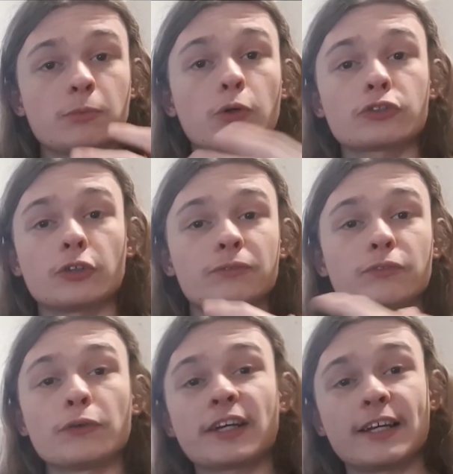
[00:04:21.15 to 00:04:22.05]
more so than
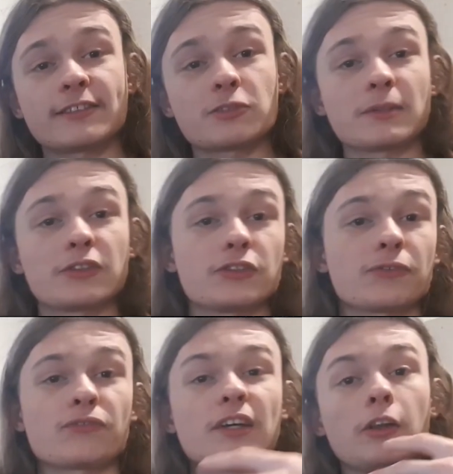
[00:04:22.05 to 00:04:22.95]
phone cases, because you
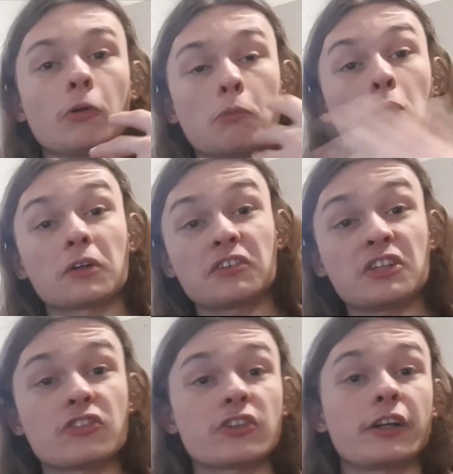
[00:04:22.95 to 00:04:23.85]
can fit a lot more on a
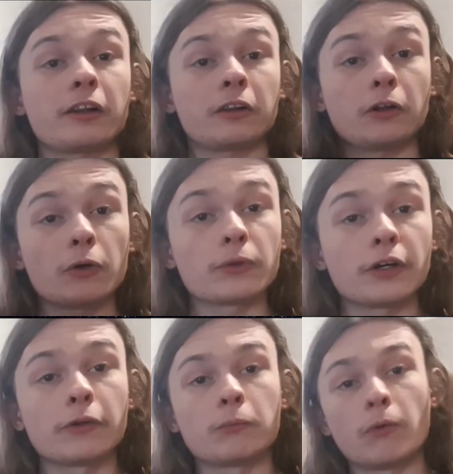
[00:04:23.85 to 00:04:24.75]
t-shirt, a
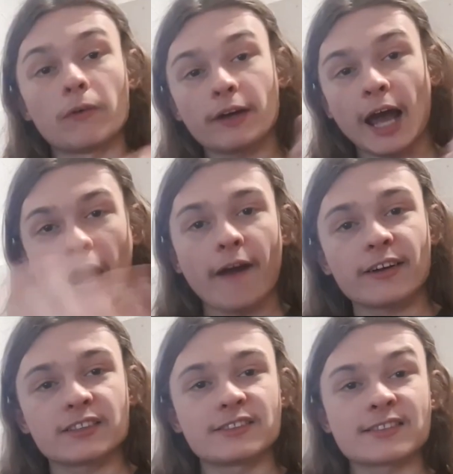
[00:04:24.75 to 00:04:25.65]
logo, more
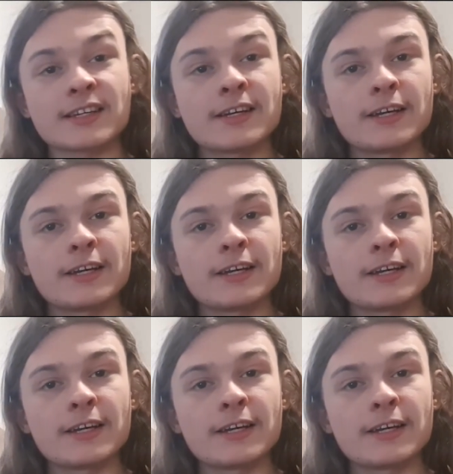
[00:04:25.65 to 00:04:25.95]
characters,